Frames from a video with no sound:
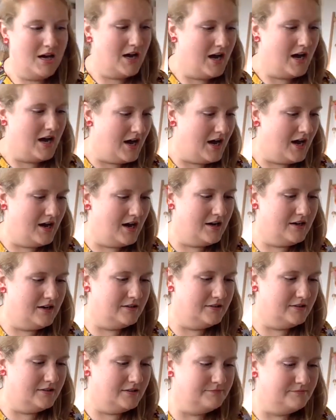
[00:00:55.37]

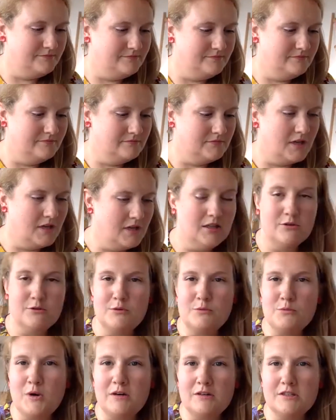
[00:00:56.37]
Hello
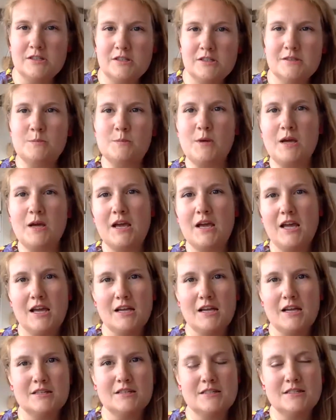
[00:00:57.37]
and welcome.
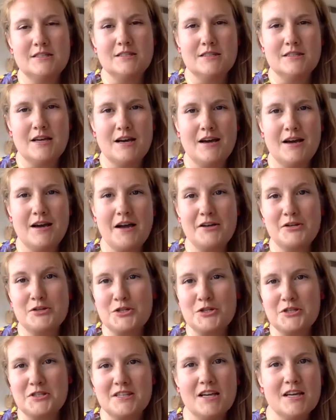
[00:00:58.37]
And I
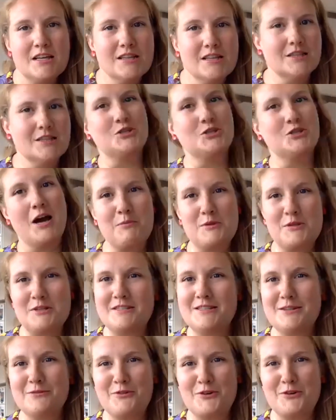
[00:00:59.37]
should say at the top, this
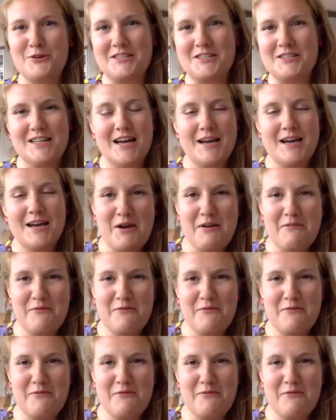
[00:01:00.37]
is the first time